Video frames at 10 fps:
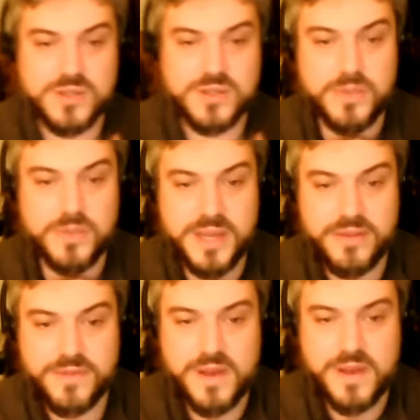little bit
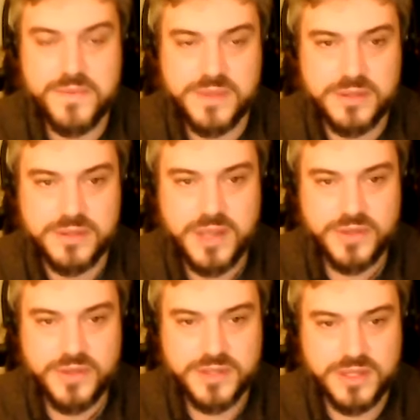of
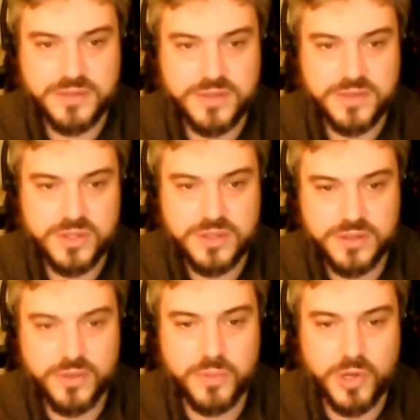there's a
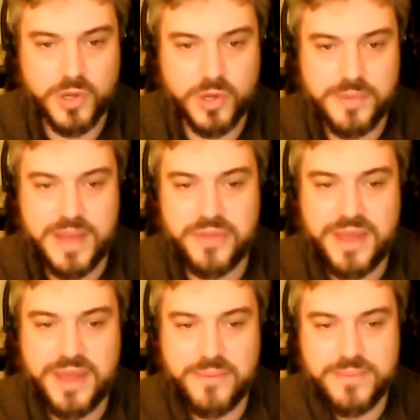little blurb about
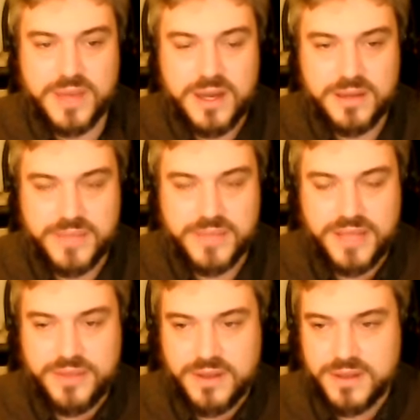them
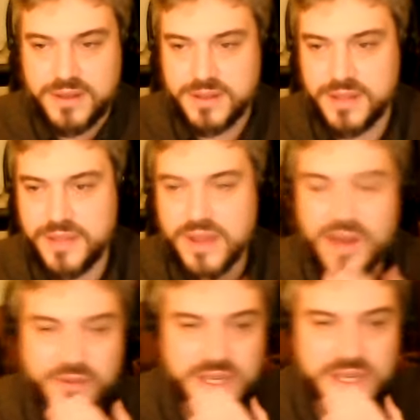in the
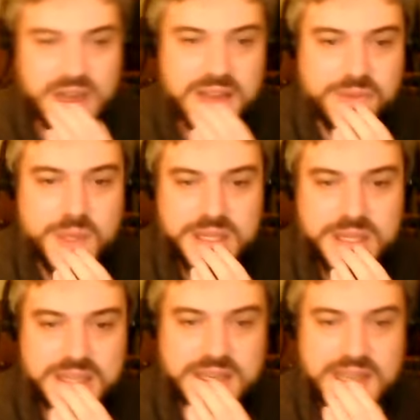offering doc if you want to
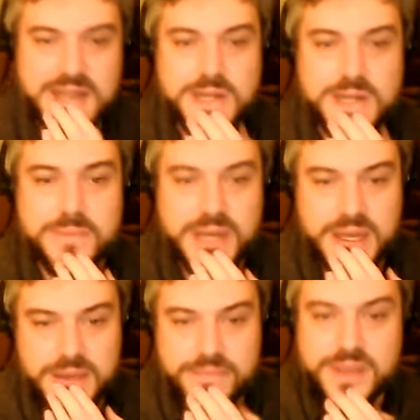take a gander. But
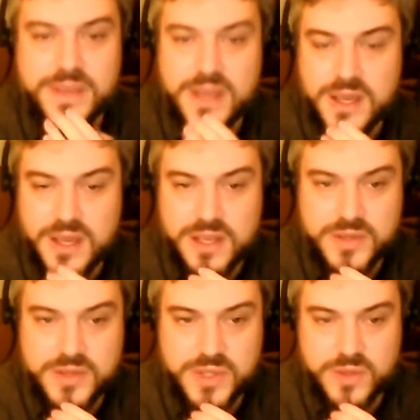
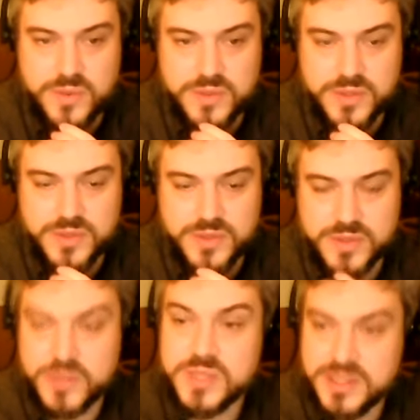so there's
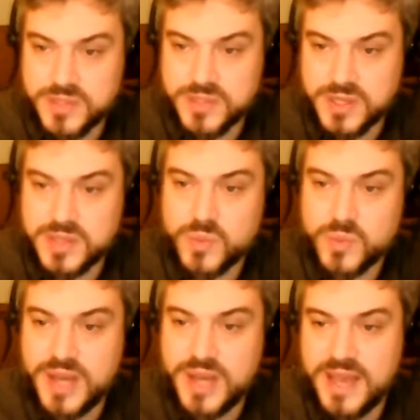2 sisters.
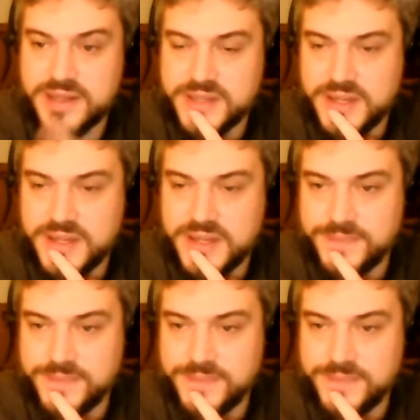One has some